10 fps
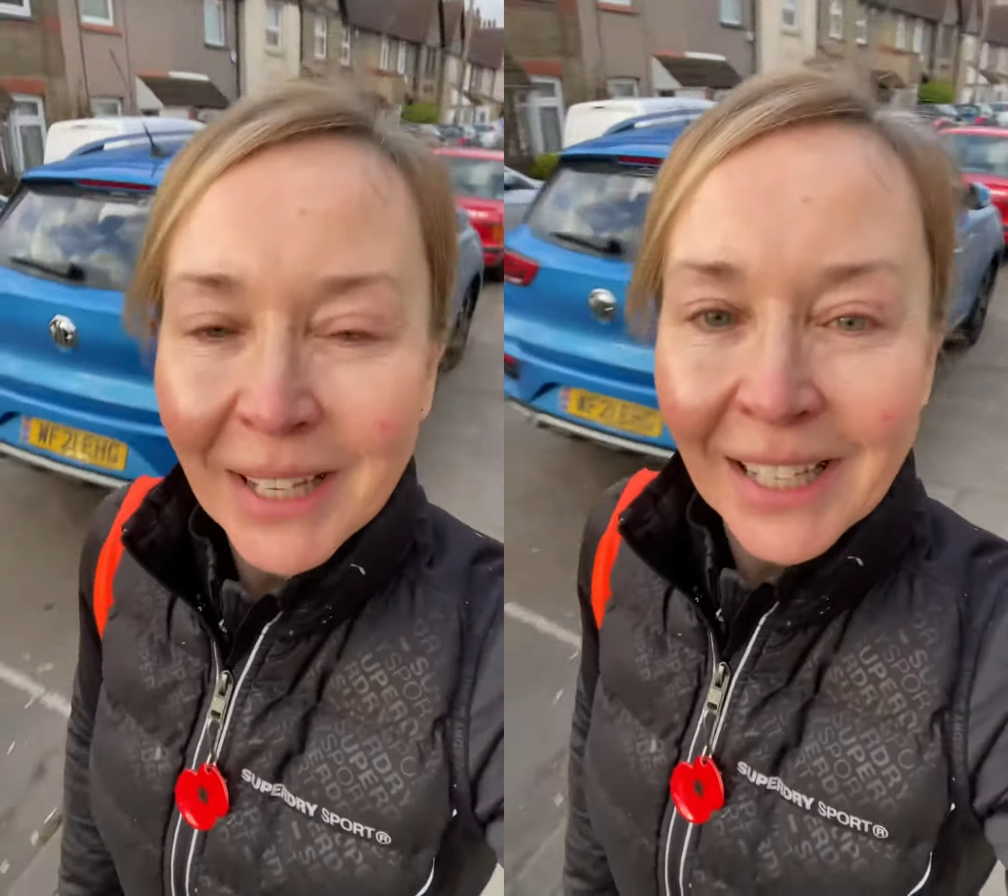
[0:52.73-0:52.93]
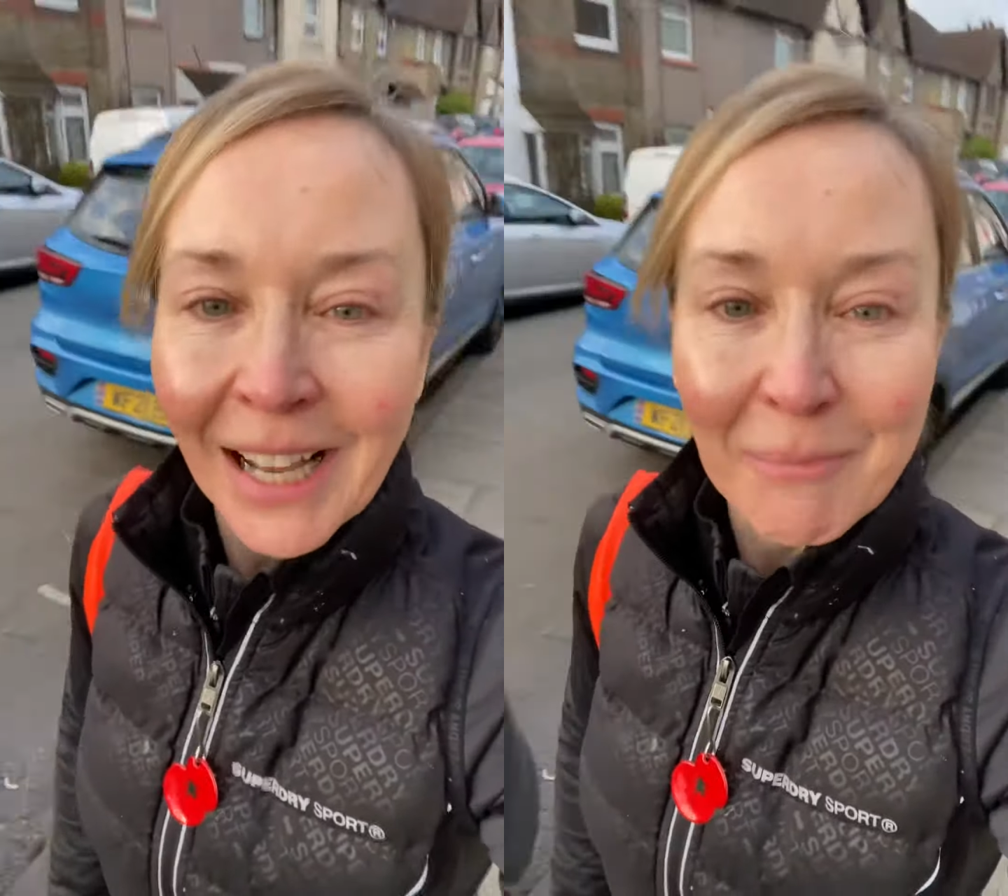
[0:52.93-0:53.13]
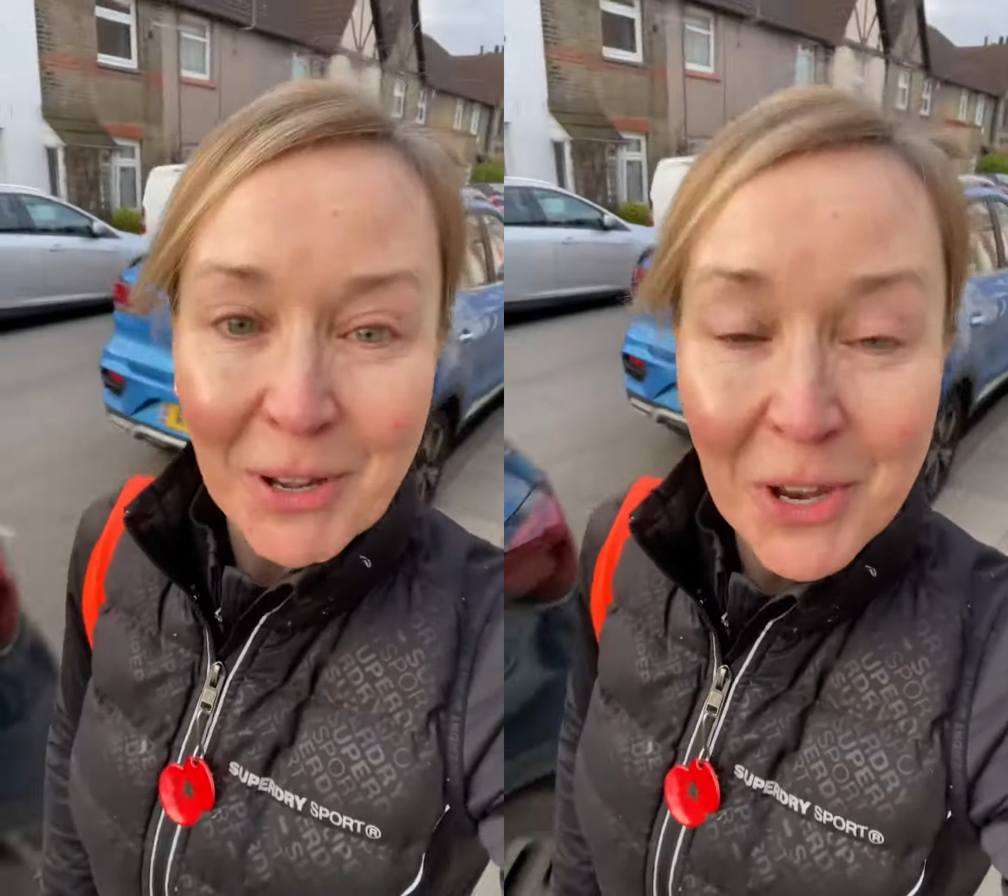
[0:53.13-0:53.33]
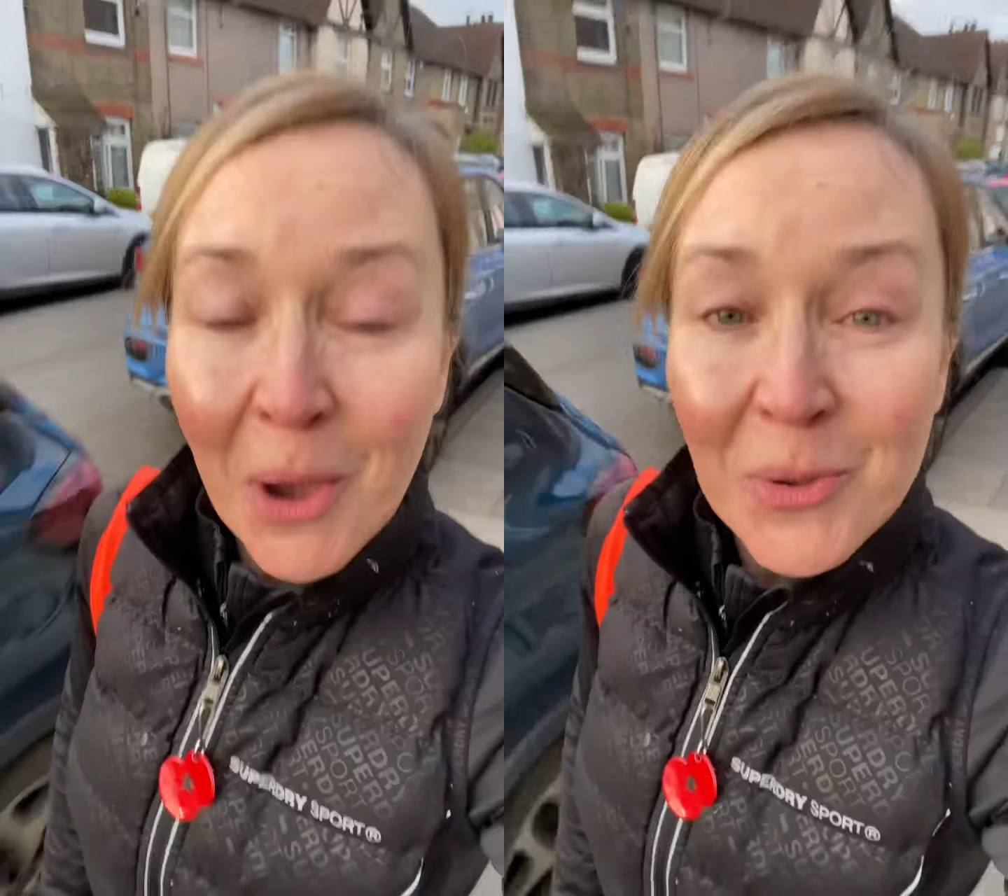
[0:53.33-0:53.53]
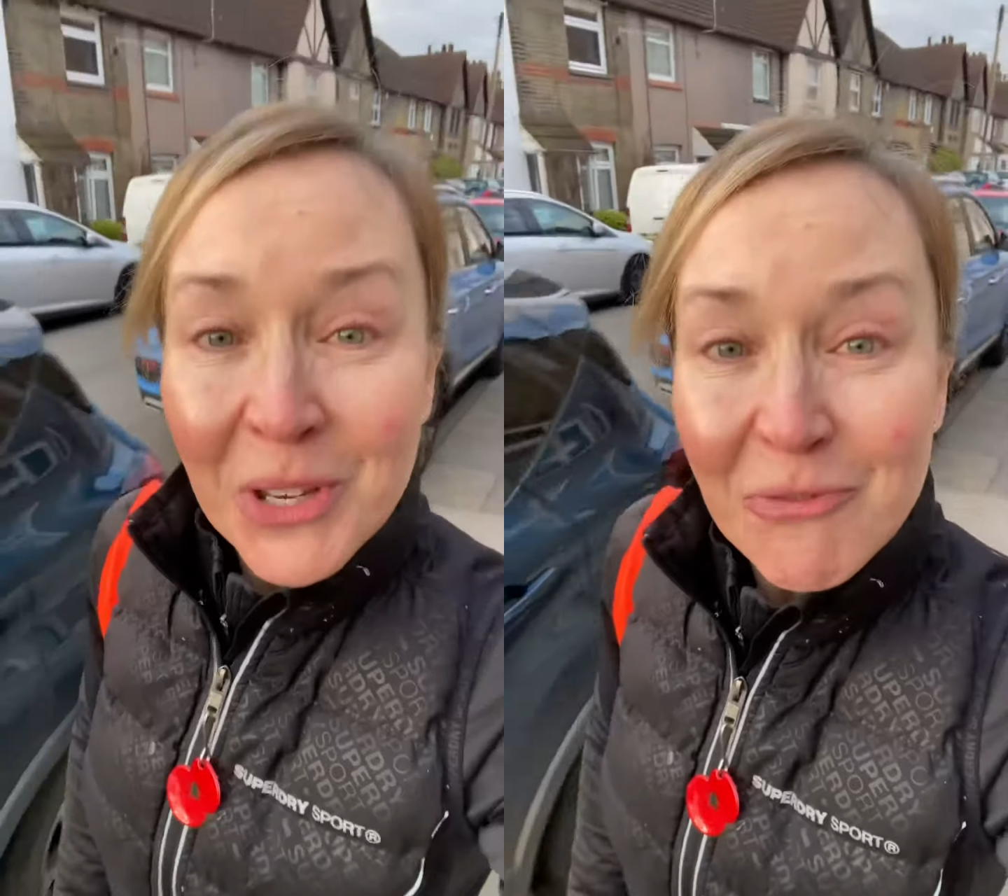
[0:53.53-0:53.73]
and my
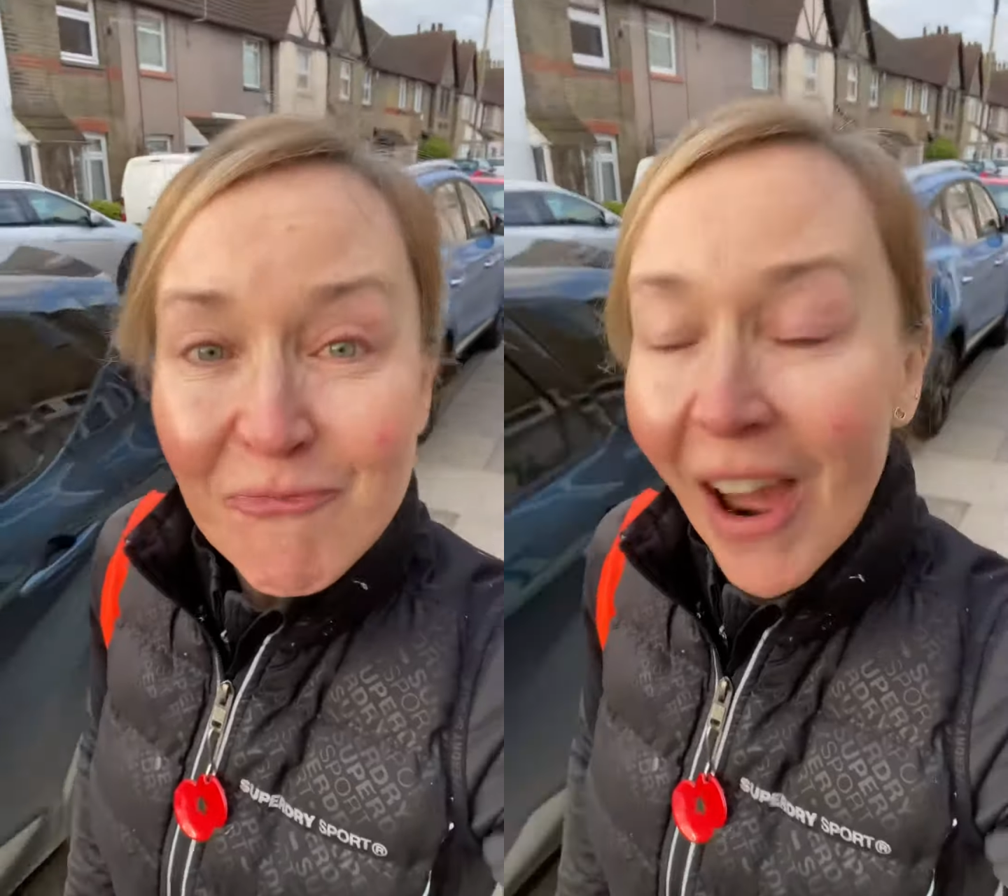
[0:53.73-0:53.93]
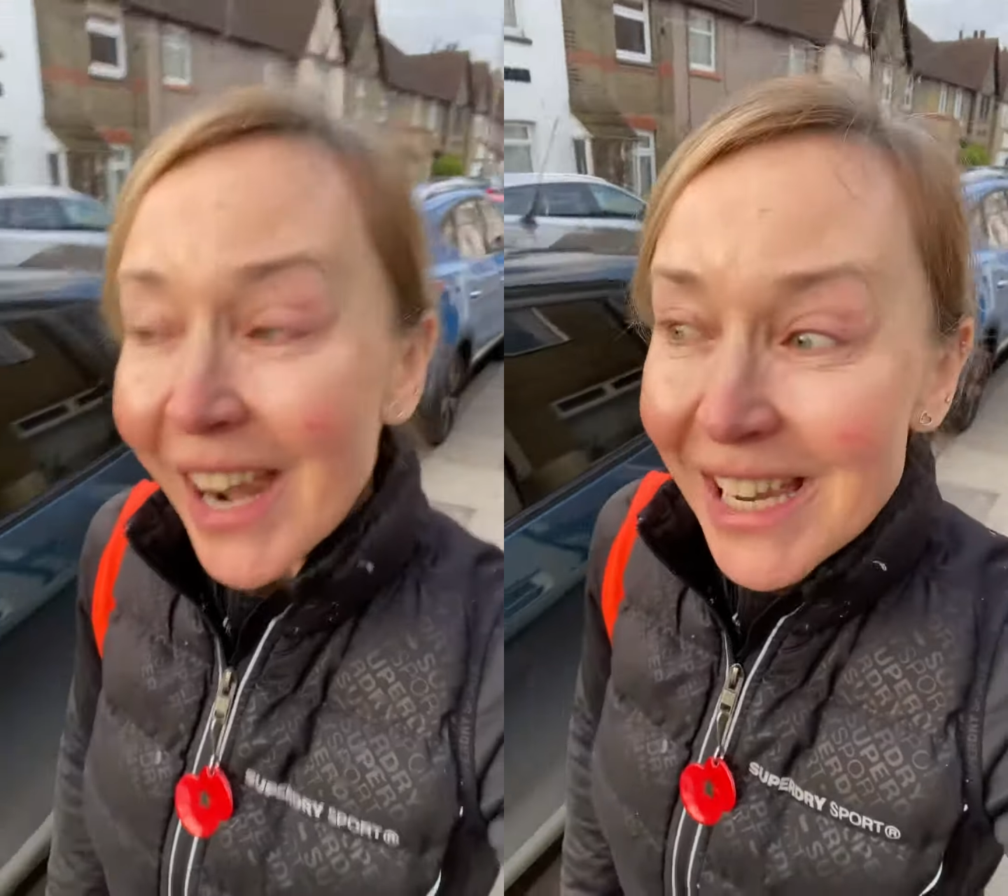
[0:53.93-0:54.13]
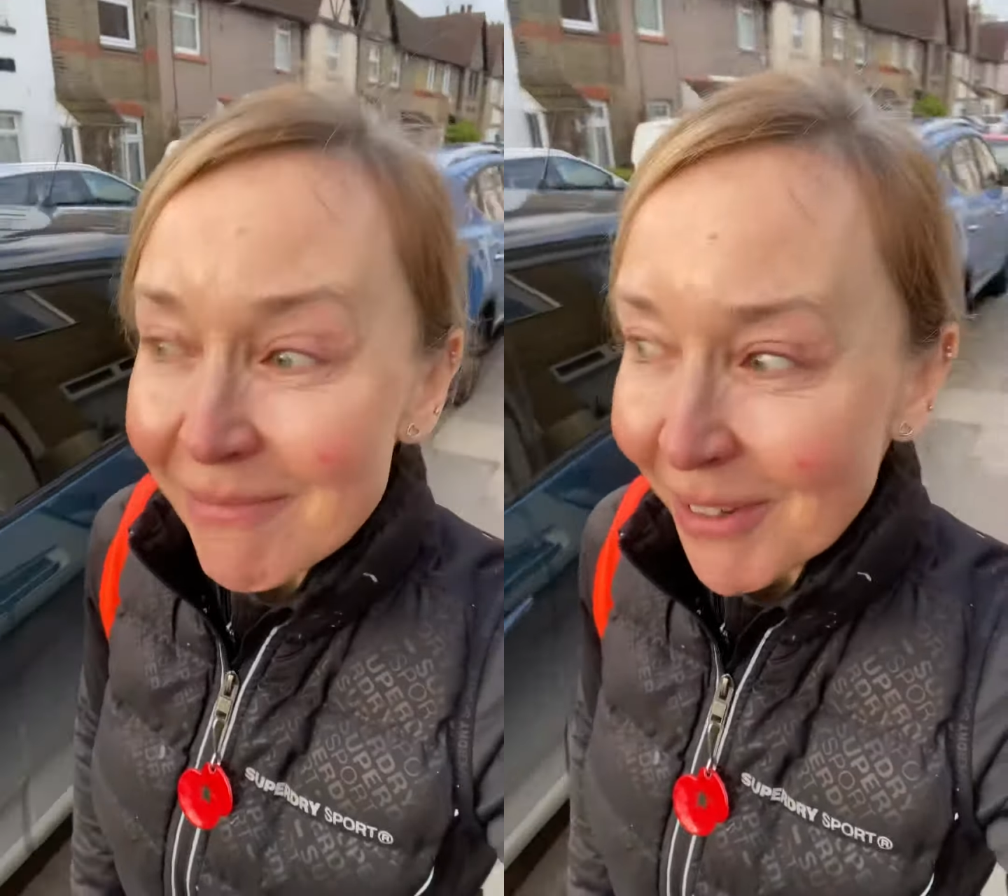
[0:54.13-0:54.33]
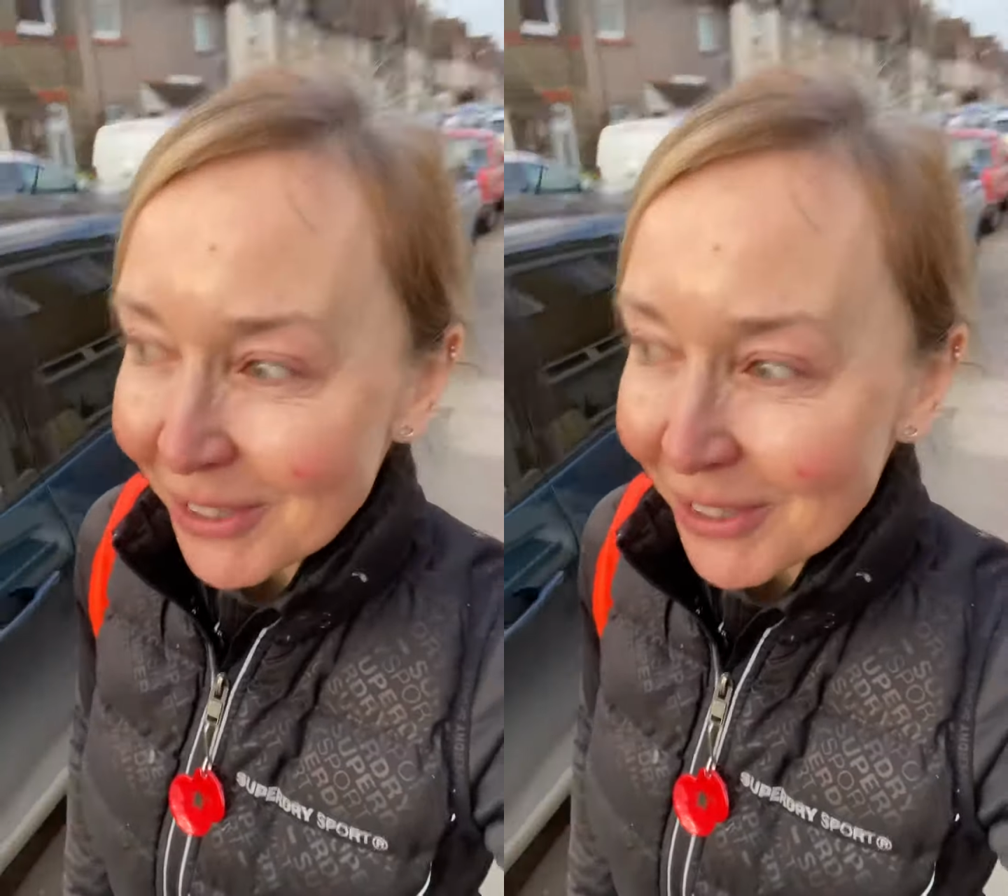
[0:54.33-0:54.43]
nose is running because